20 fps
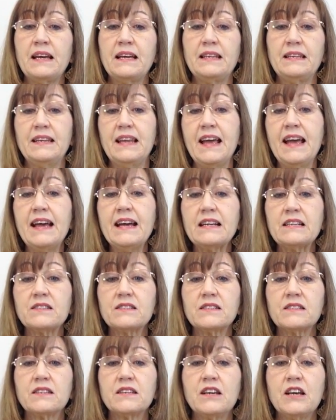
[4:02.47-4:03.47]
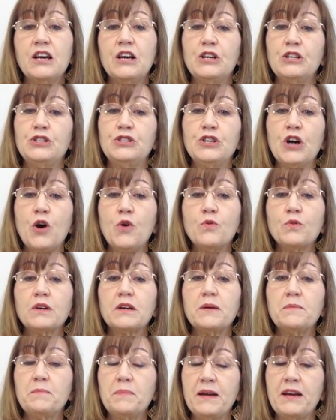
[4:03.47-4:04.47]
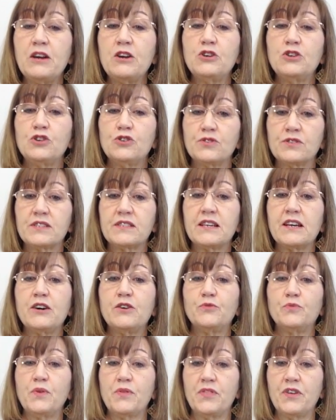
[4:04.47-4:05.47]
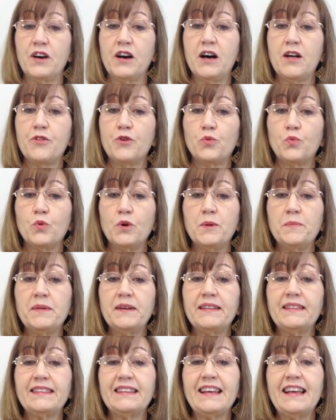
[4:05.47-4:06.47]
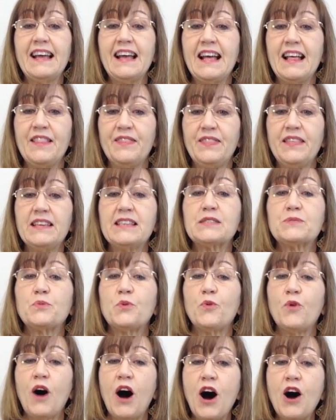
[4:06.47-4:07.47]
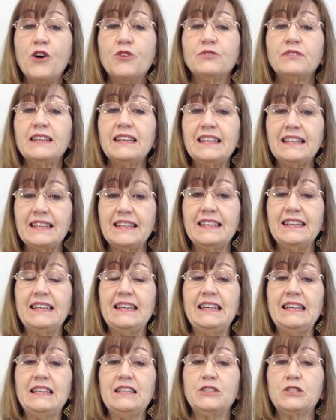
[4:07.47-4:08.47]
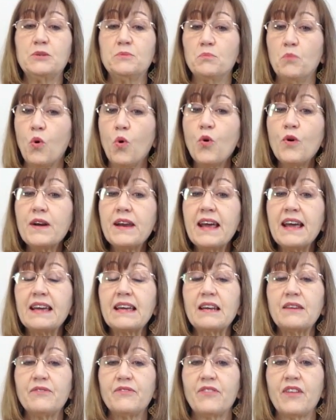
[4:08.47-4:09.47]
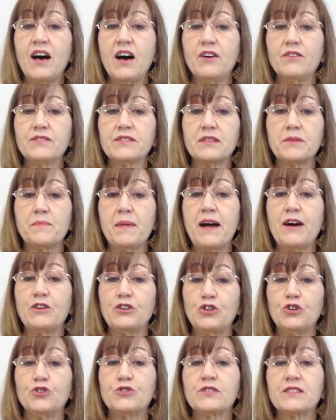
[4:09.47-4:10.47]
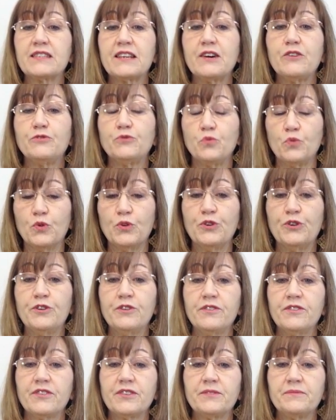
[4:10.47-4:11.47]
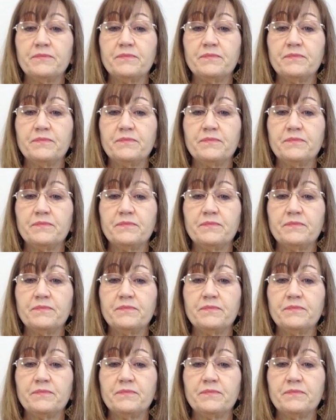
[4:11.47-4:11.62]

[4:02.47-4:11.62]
Next, don't compare yourself with the other woman. This will only lead to more negative thoughts about your self-worth.